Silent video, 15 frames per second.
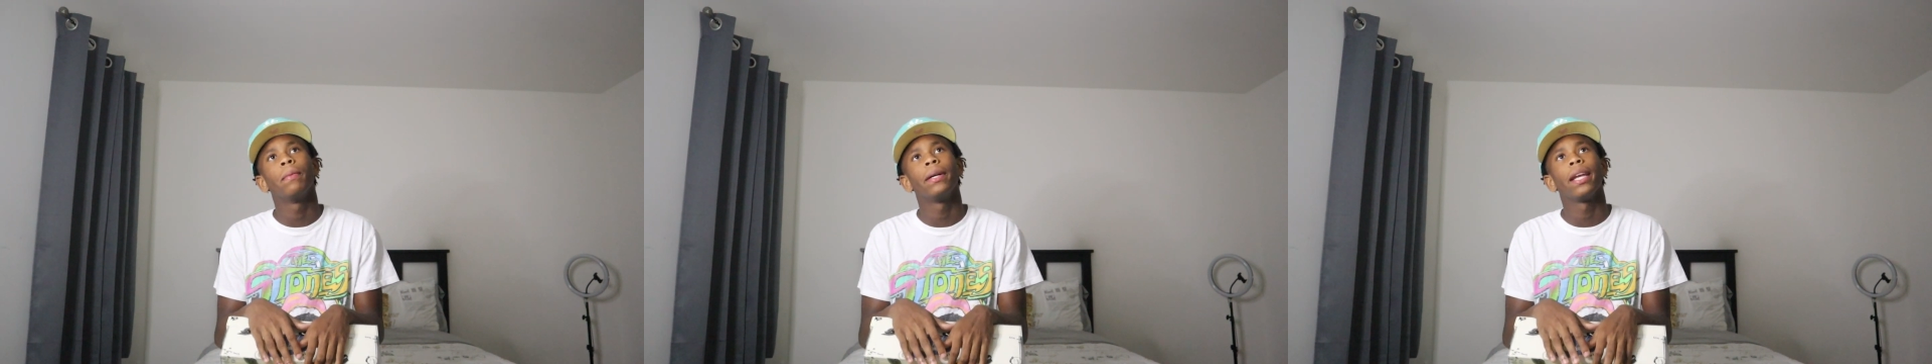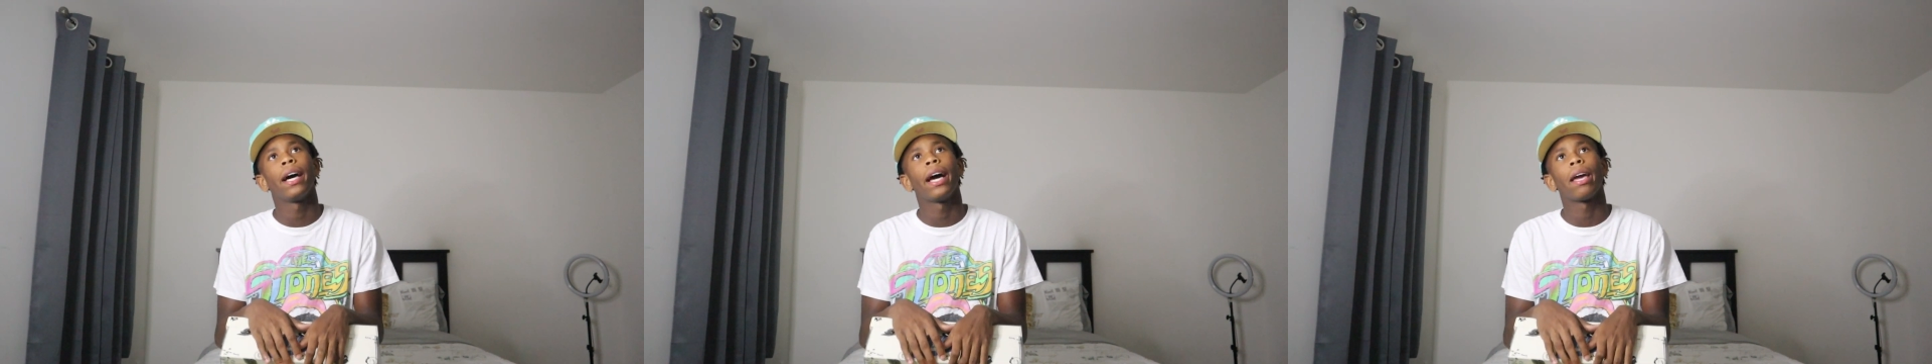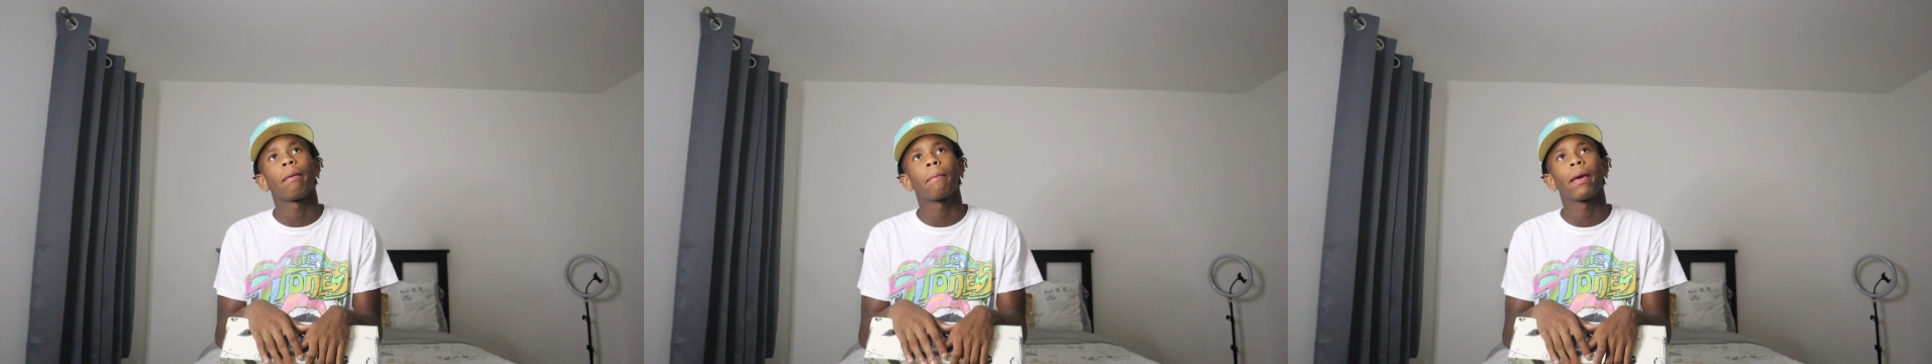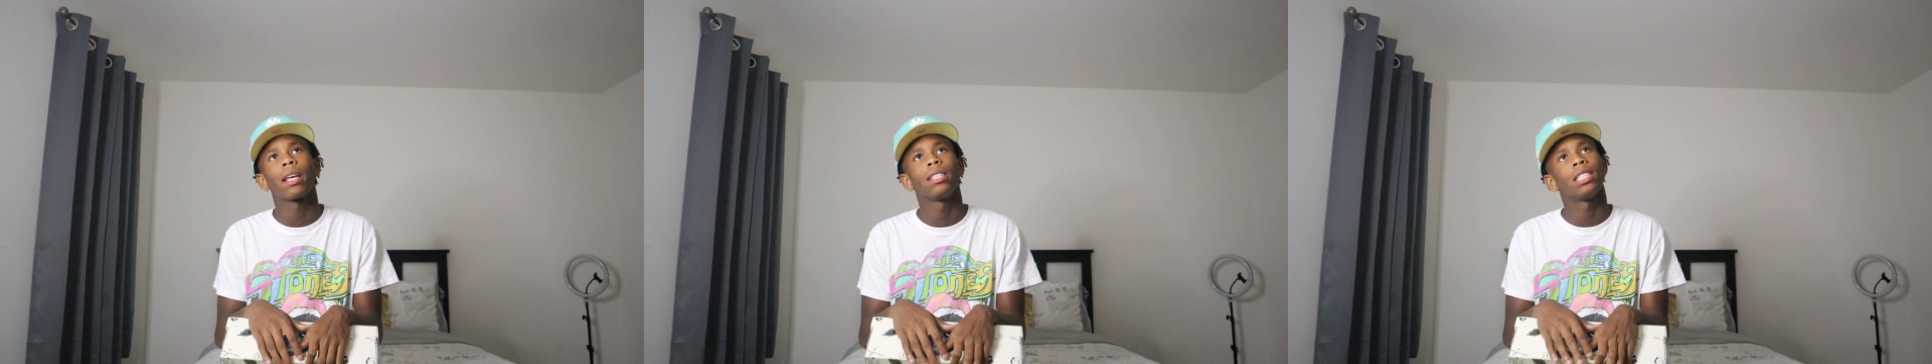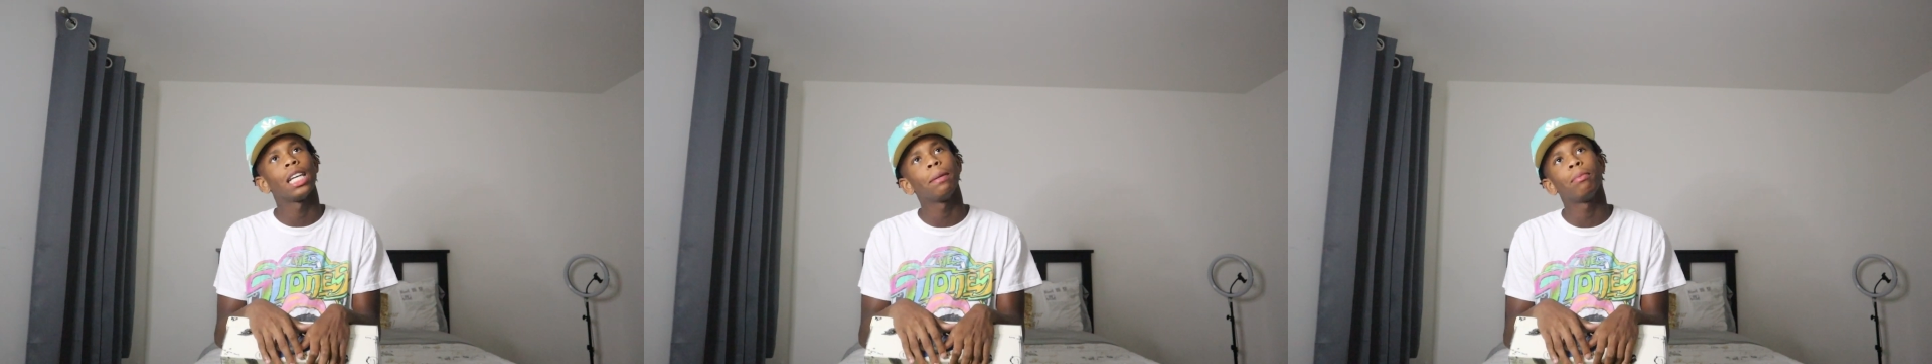like make a
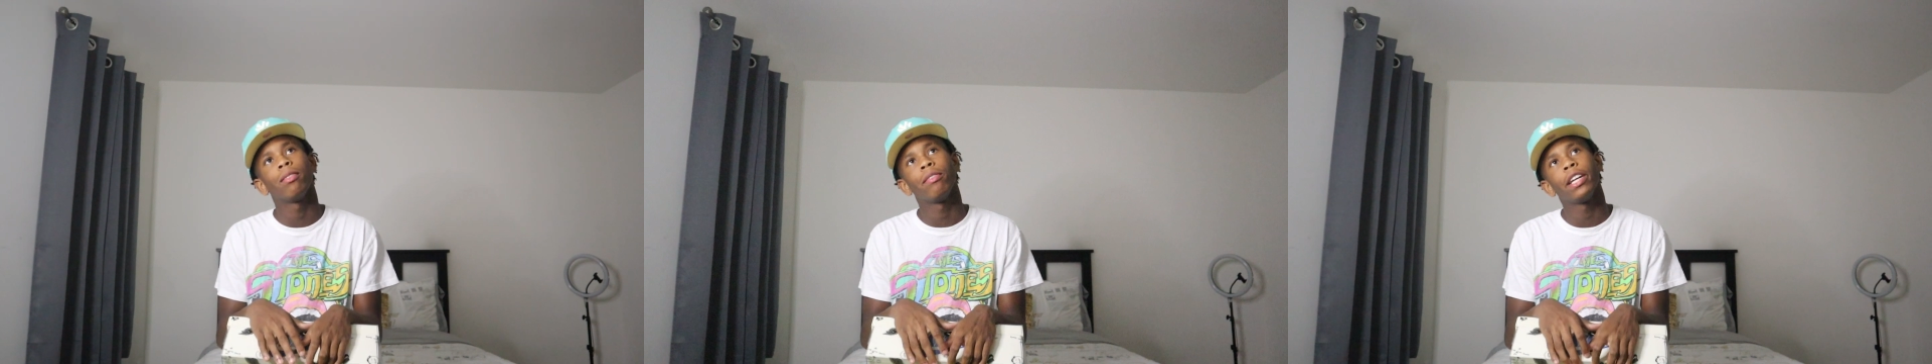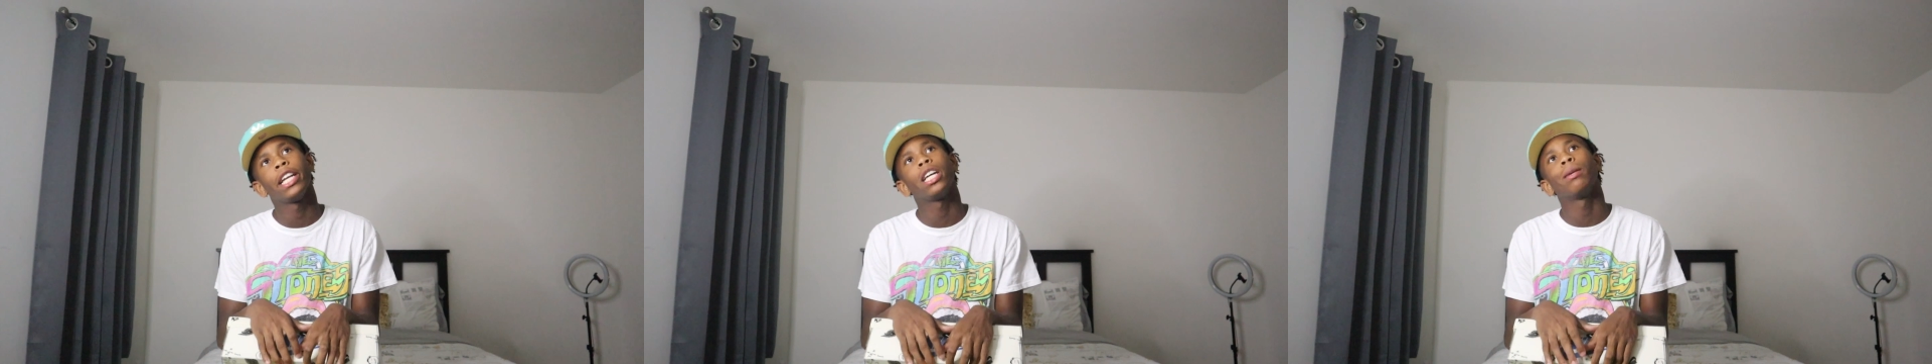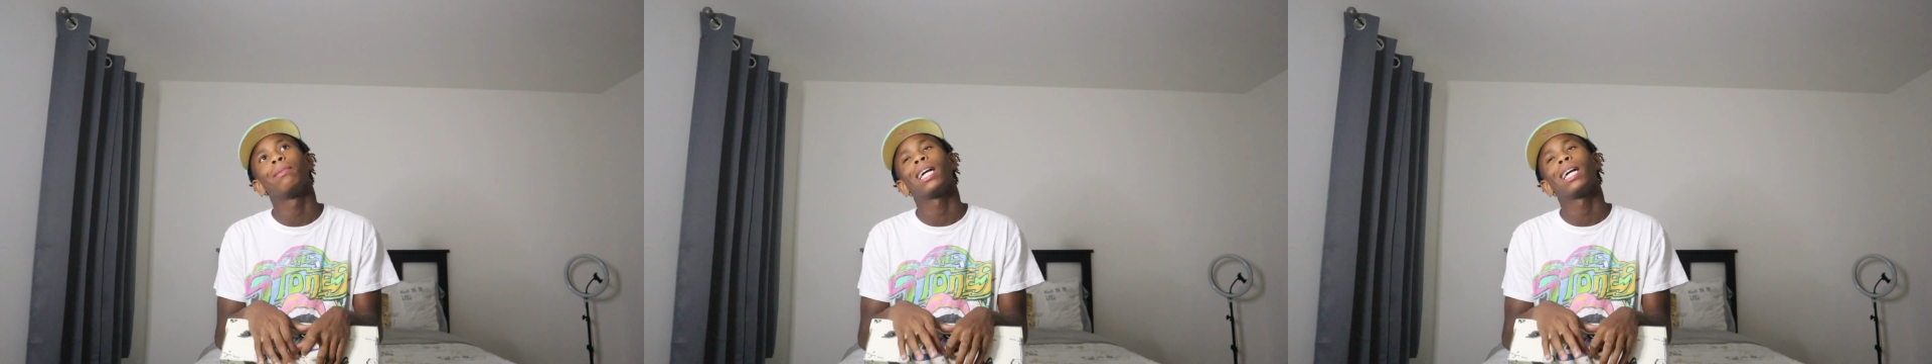separate video,